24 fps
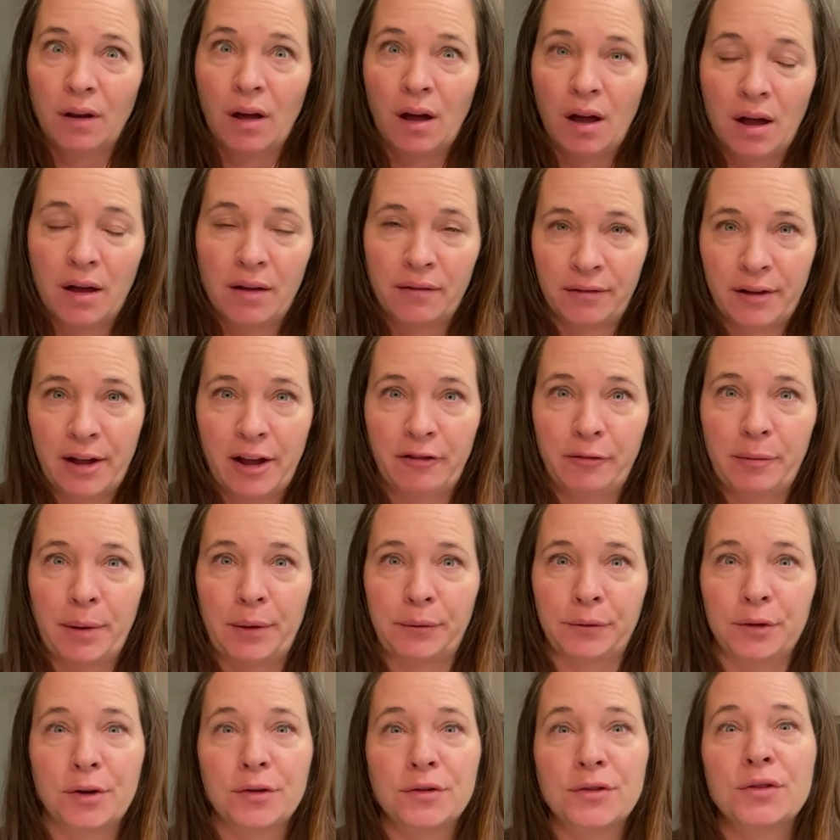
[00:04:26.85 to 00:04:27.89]
not a 5
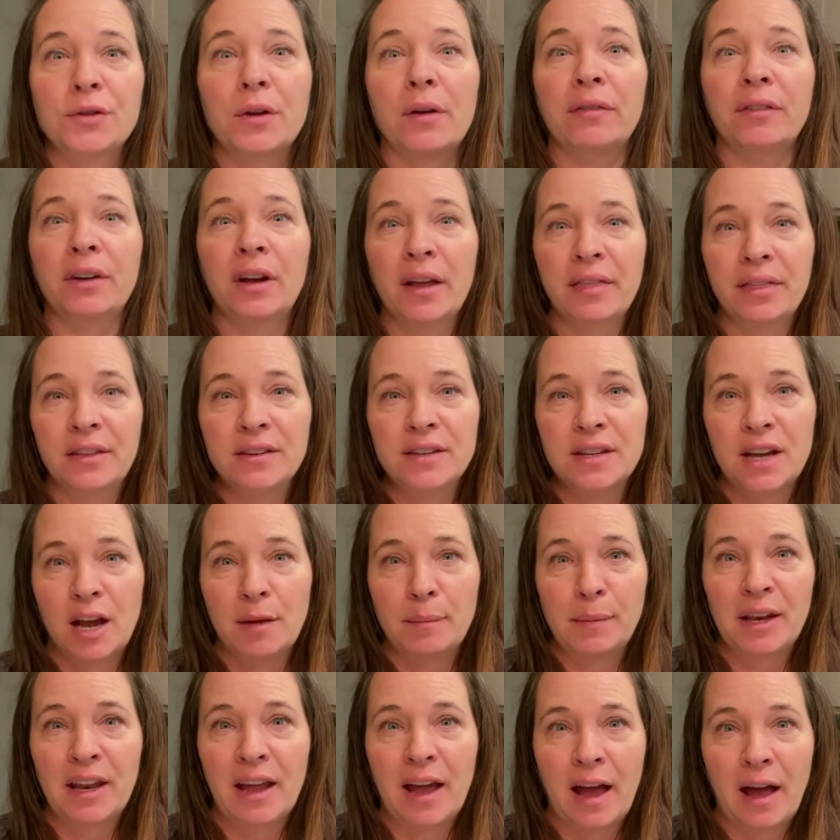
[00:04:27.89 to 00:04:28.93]
pound roast. So I've cut the
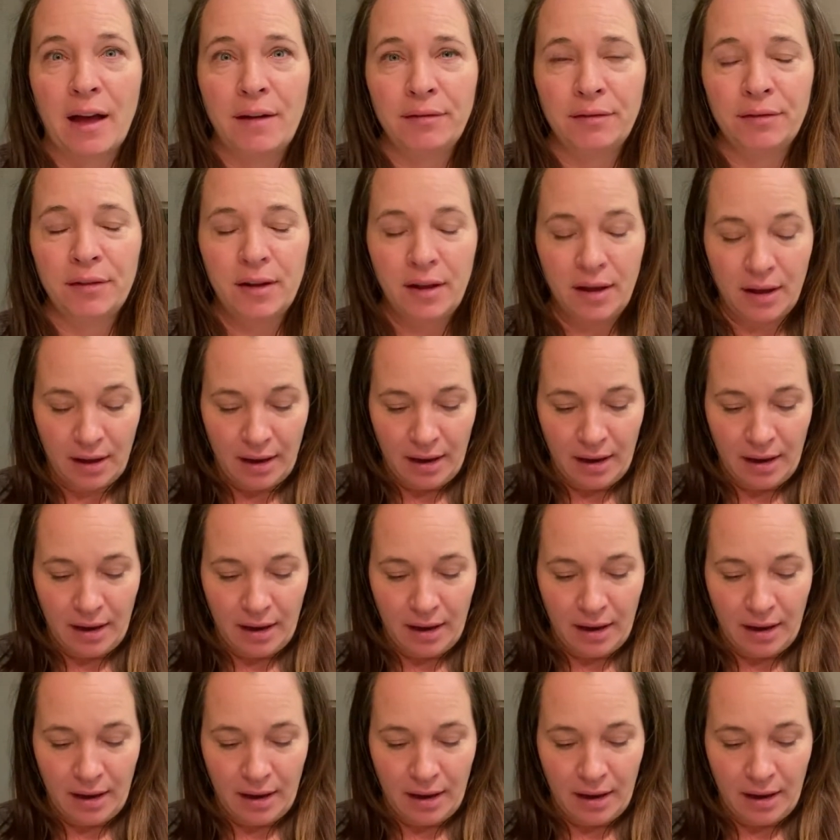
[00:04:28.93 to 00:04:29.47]
time in half.